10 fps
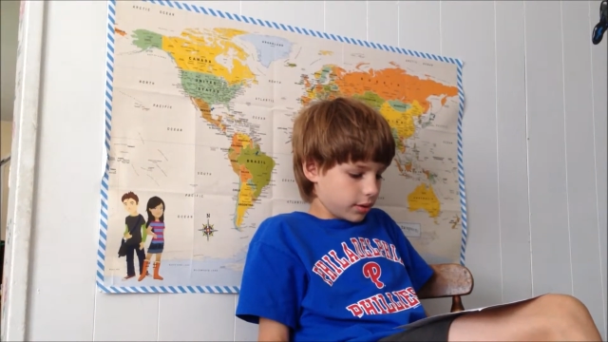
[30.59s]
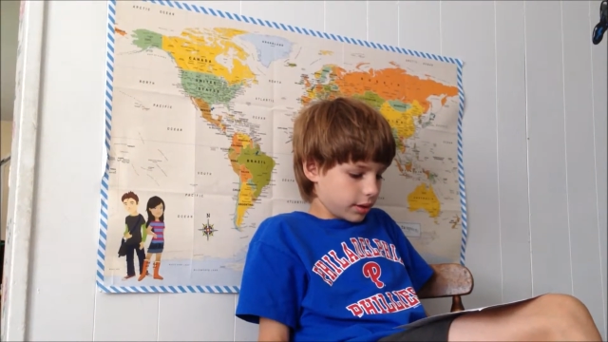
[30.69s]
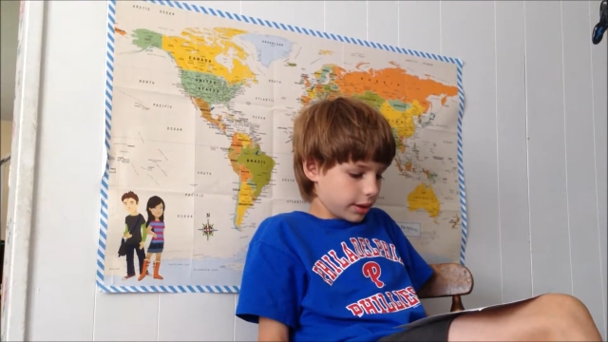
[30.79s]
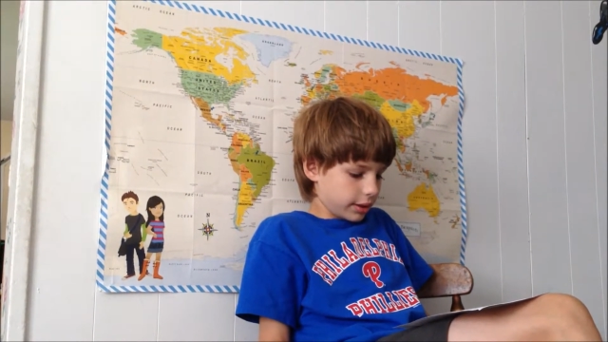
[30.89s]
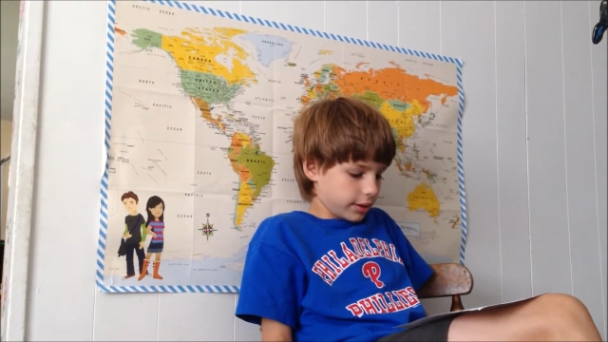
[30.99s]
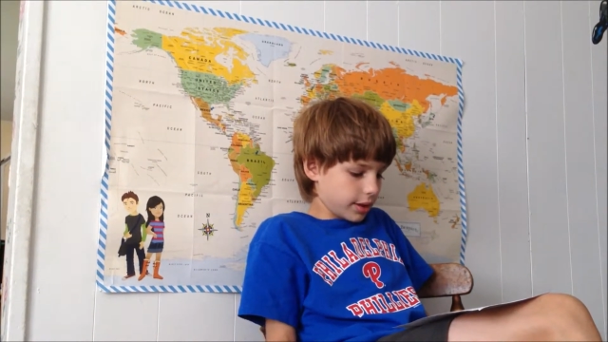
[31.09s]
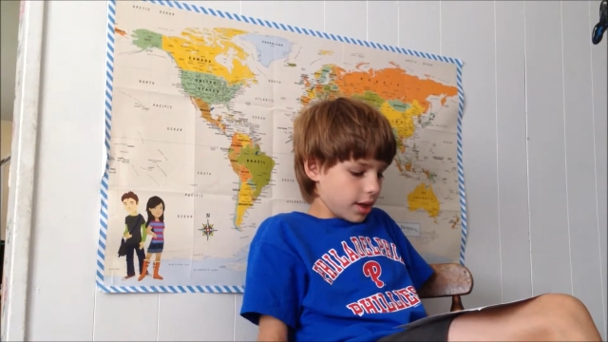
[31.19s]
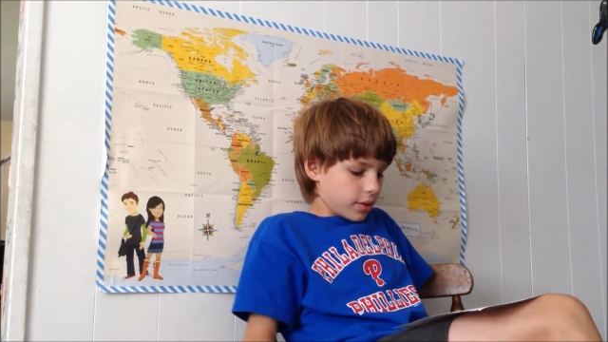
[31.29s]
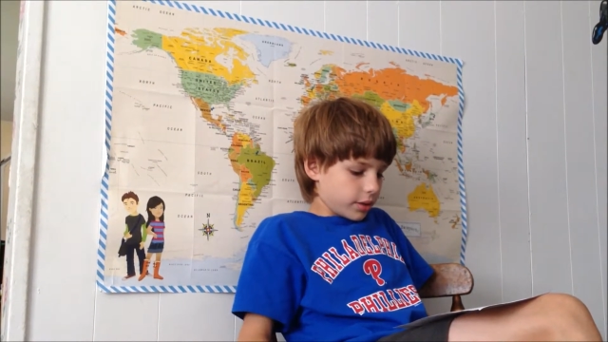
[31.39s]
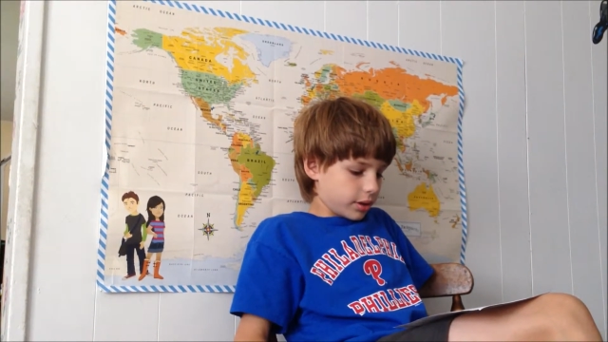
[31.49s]
things.
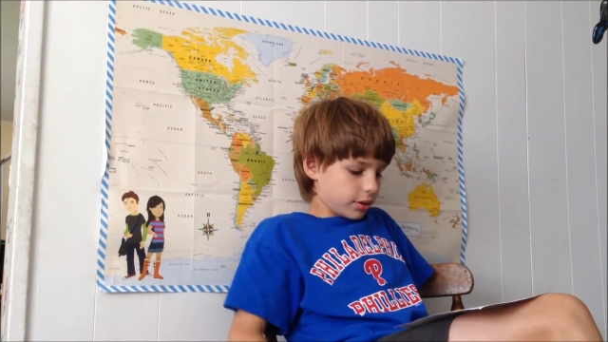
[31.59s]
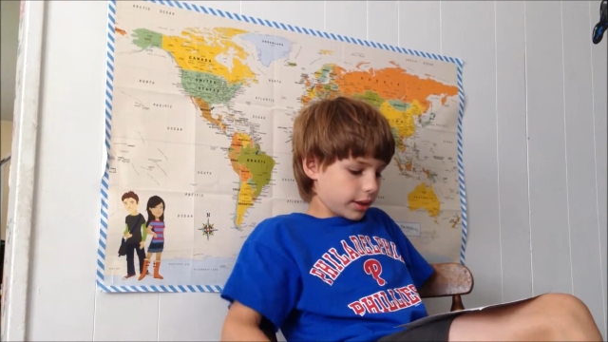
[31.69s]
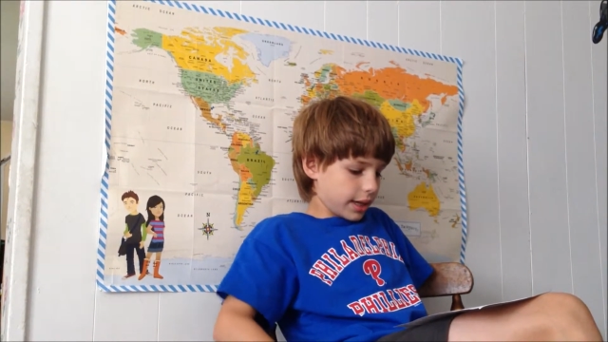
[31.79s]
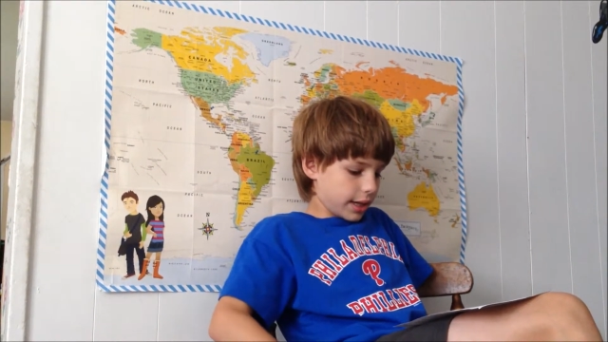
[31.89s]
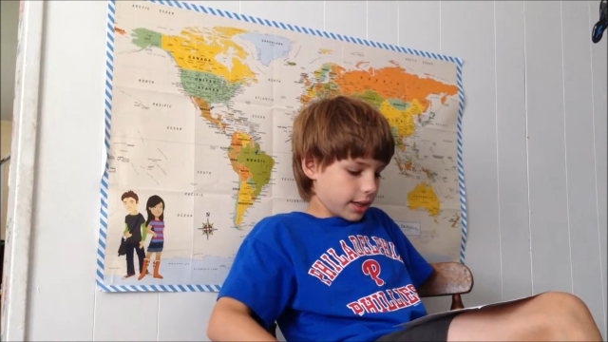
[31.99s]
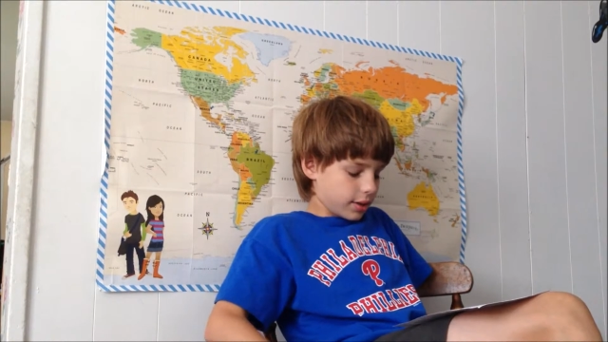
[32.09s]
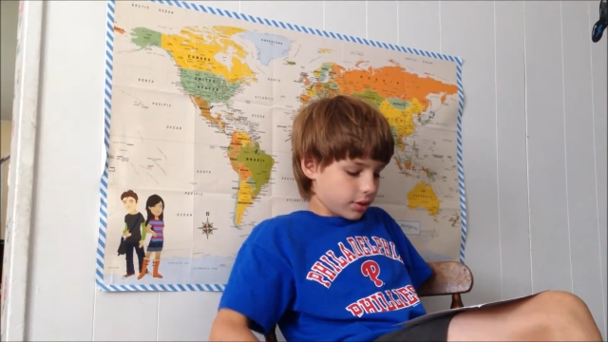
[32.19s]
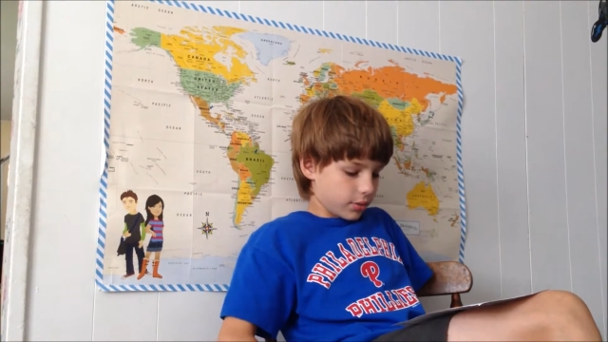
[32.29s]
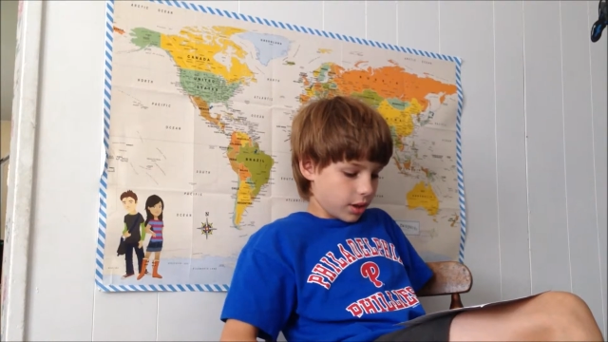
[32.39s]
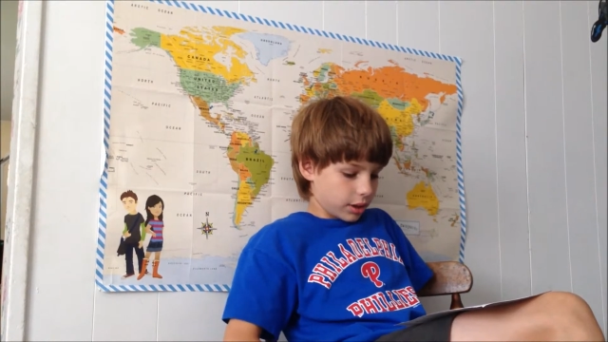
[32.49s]
So
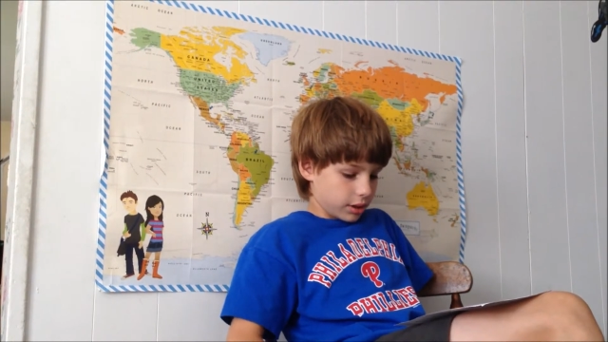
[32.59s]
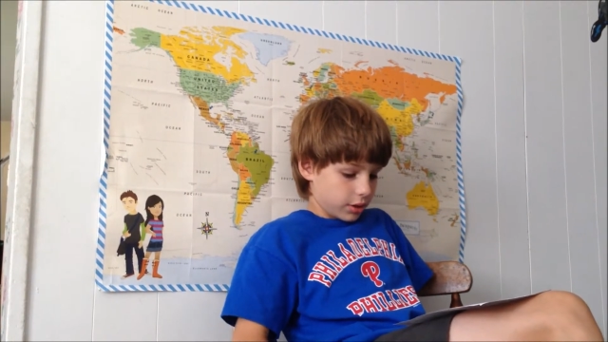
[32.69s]
cows walking.